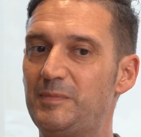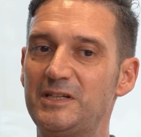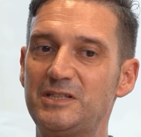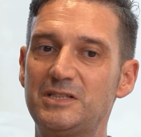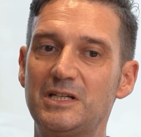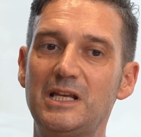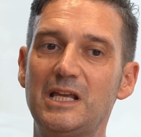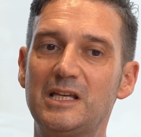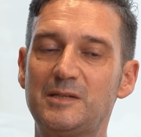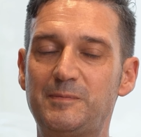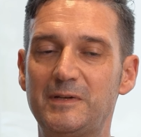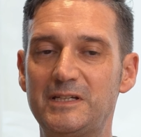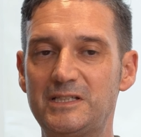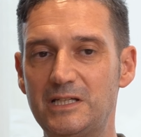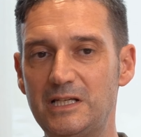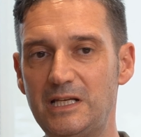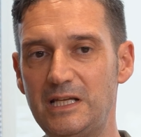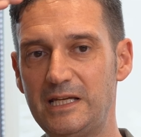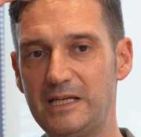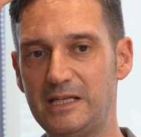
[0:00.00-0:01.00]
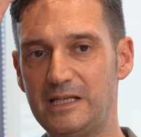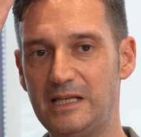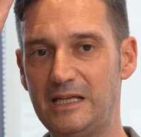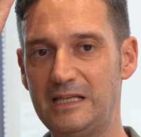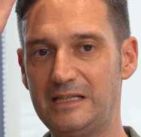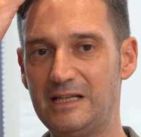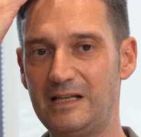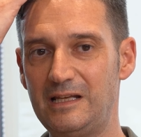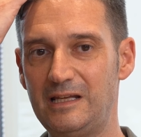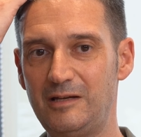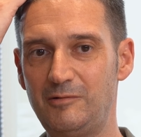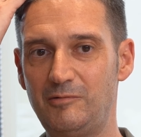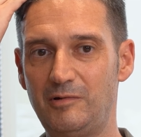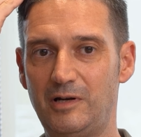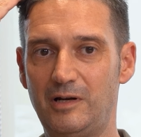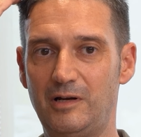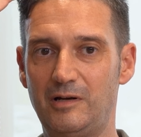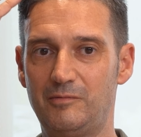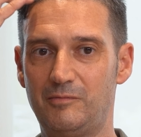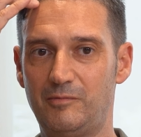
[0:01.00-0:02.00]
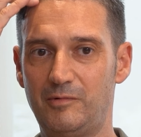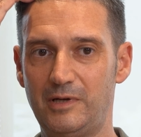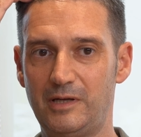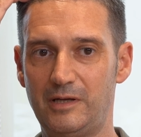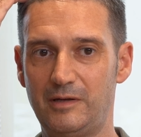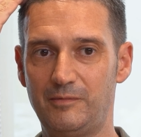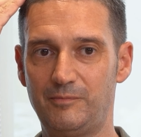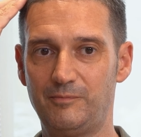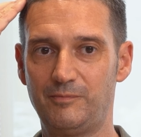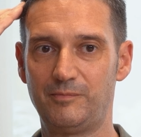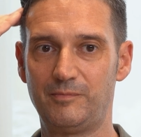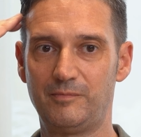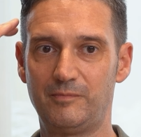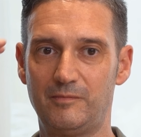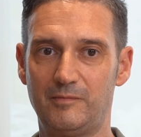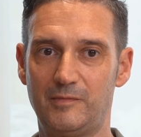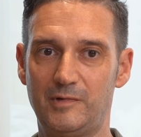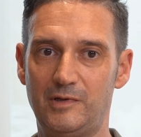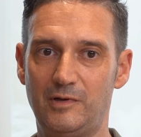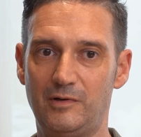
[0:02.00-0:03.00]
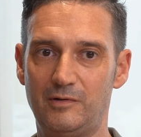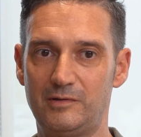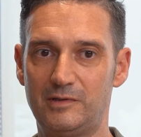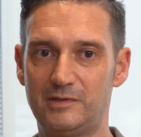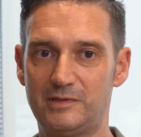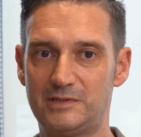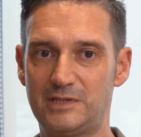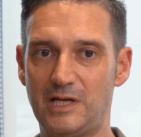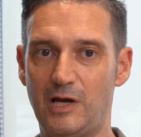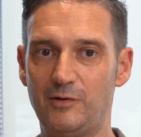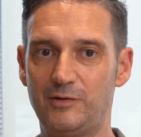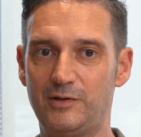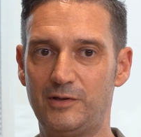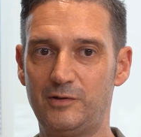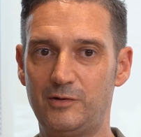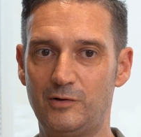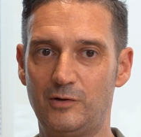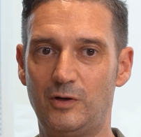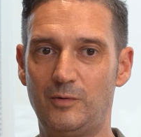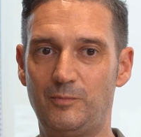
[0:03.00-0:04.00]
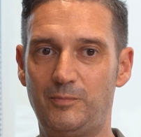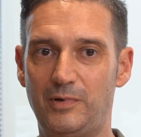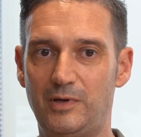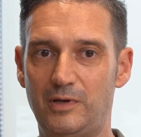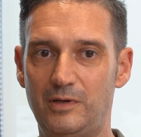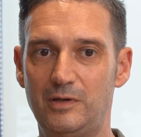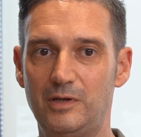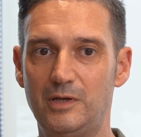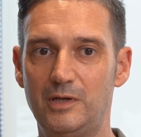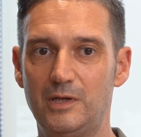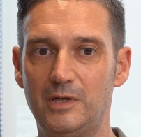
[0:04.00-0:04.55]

especially in Italy, where we, in Southern Europe,